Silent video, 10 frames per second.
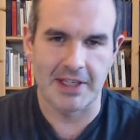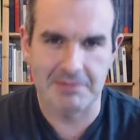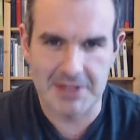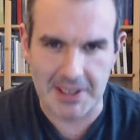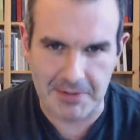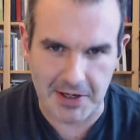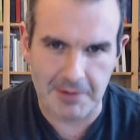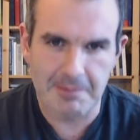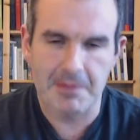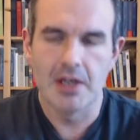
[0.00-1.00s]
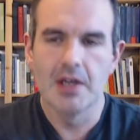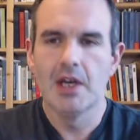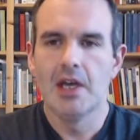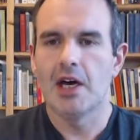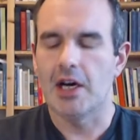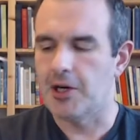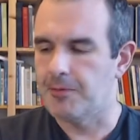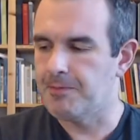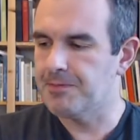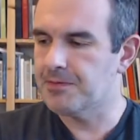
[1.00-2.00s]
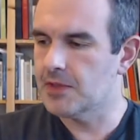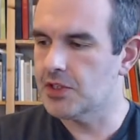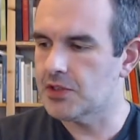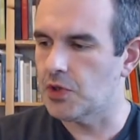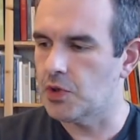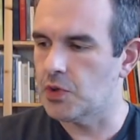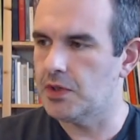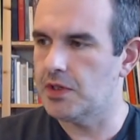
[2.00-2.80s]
skip there. So